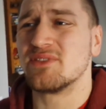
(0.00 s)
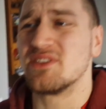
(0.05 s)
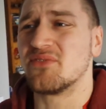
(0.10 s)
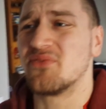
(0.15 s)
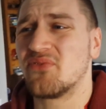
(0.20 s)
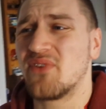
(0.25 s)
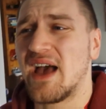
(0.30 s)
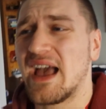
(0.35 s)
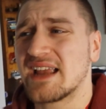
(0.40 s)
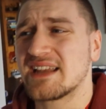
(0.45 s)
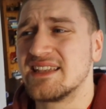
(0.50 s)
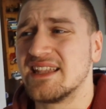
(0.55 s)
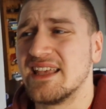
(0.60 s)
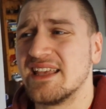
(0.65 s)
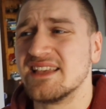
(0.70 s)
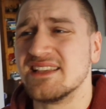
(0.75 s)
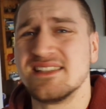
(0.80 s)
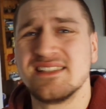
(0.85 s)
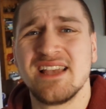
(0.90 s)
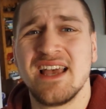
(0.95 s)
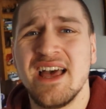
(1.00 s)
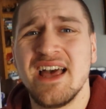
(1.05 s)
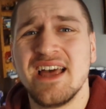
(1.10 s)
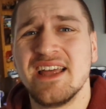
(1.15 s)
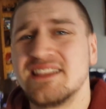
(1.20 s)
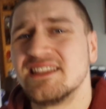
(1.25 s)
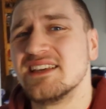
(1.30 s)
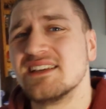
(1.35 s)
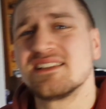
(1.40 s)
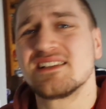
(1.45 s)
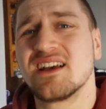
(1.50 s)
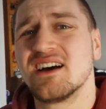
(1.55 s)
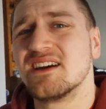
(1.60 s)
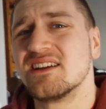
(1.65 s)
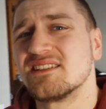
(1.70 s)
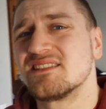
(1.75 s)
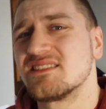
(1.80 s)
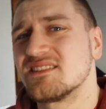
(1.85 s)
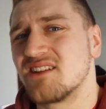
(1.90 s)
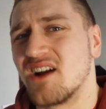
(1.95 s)
But the fact is, these
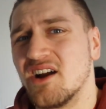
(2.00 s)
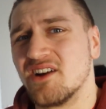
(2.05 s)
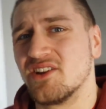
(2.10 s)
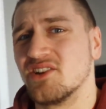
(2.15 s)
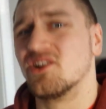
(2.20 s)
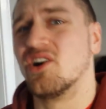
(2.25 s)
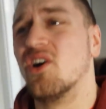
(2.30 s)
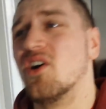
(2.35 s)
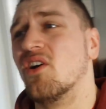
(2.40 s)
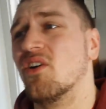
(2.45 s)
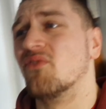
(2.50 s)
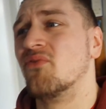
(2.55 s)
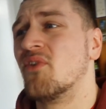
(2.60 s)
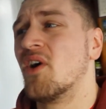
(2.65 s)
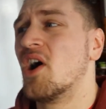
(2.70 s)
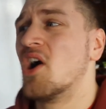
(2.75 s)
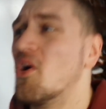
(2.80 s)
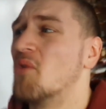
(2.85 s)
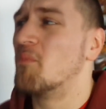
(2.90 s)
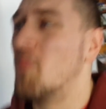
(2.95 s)
guys started off